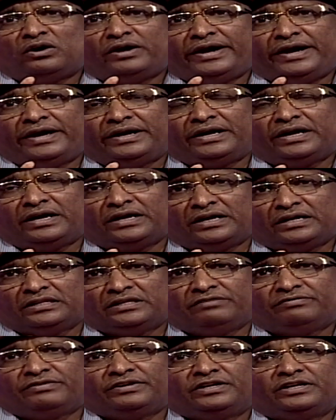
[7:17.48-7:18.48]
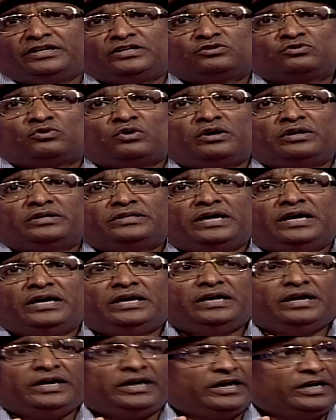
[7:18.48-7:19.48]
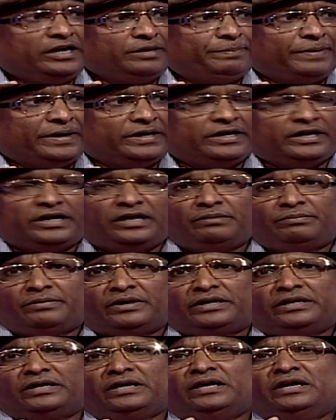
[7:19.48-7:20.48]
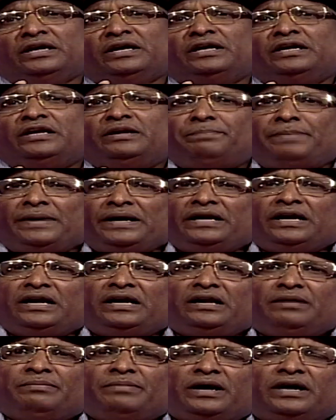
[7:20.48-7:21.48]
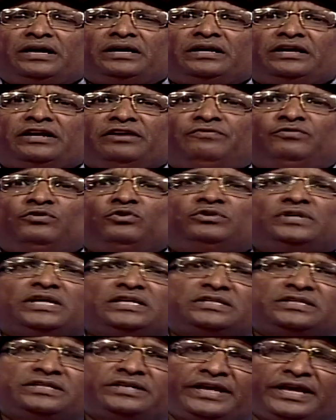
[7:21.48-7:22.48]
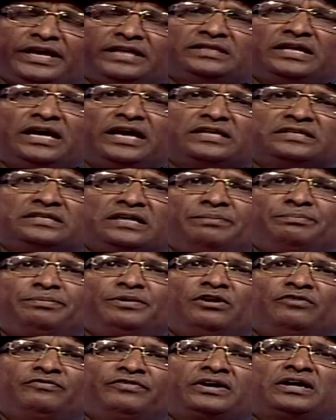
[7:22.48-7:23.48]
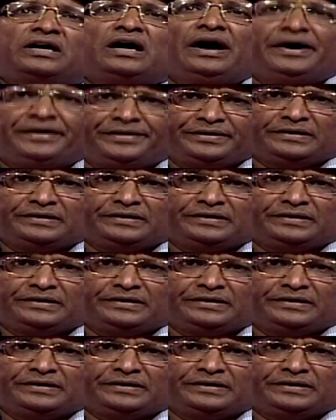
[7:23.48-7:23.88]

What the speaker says: and another one is called the independent demand. Dependent demand, if you just take the example of a car.